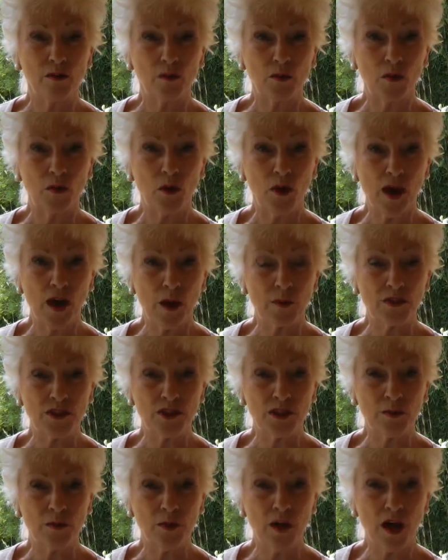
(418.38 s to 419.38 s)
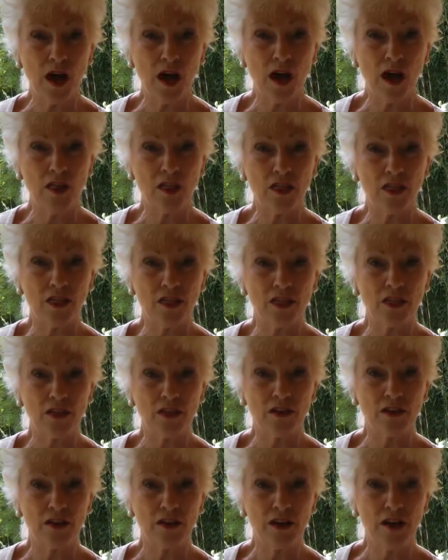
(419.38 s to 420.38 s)
Walk up to the path
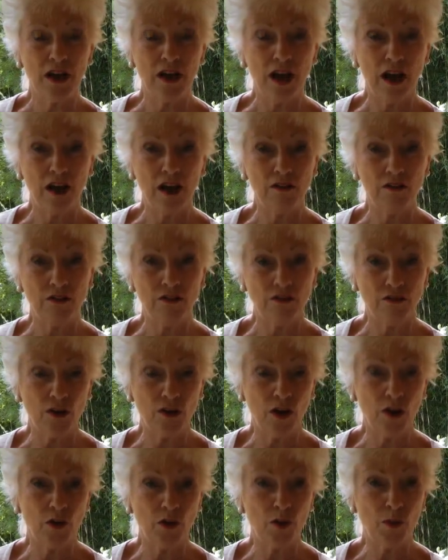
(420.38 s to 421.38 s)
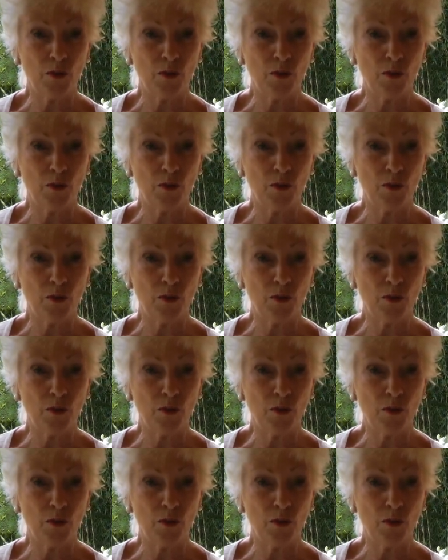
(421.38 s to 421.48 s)
and follow the